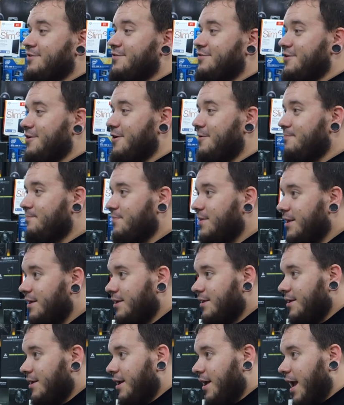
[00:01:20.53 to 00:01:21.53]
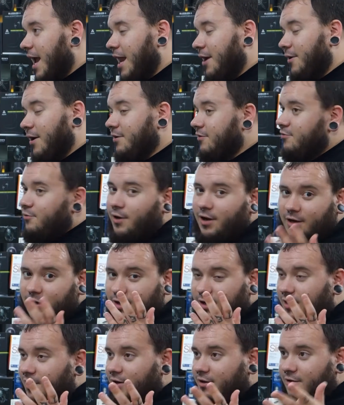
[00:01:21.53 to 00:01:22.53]
So anyway, I just wanted
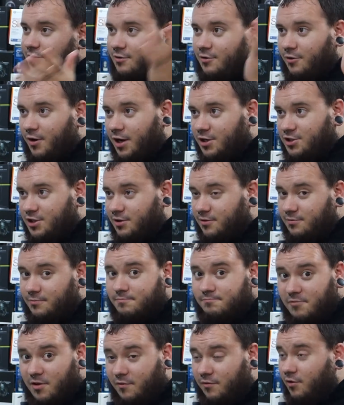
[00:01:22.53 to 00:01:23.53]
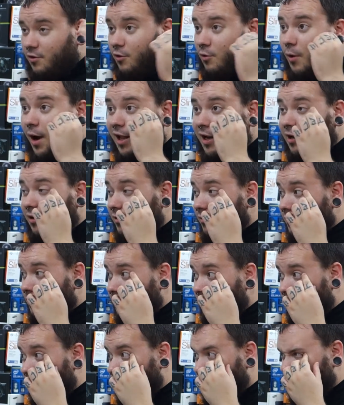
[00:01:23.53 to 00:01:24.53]
a correction. If you're waiting
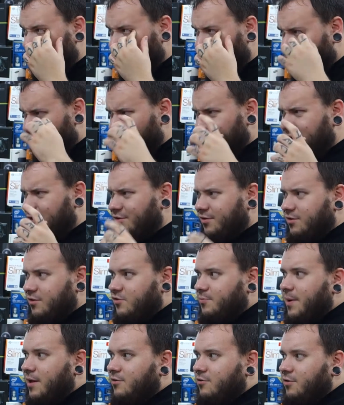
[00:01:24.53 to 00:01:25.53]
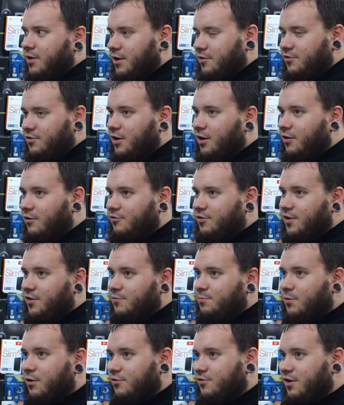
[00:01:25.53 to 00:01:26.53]
for some reason to spend $2,000 on this
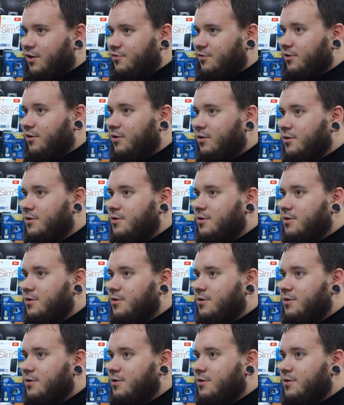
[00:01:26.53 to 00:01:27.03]
processor,